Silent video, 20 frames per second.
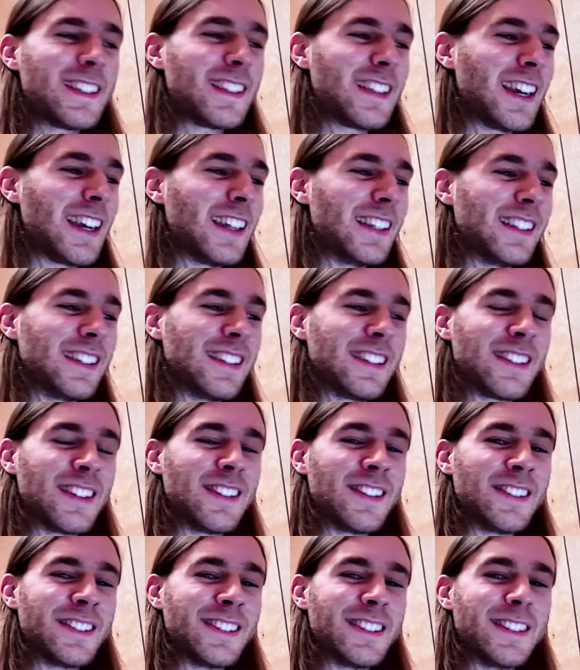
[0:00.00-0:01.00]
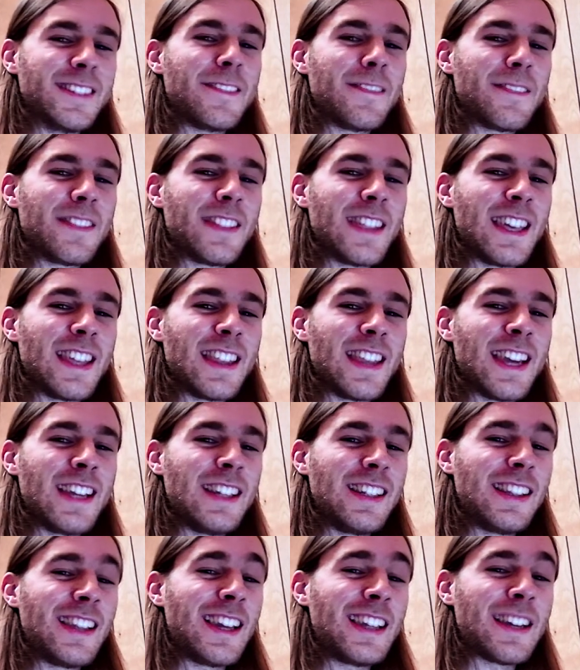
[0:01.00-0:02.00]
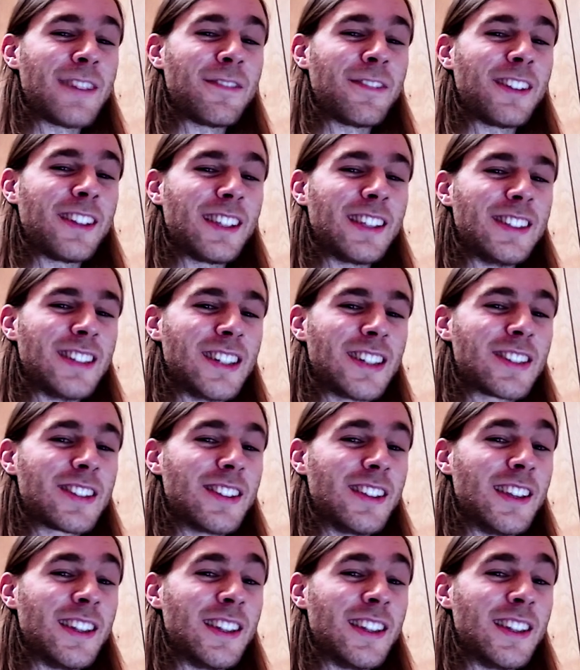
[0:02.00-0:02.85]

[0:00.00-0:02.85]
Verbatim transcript: And so th they, they definitely just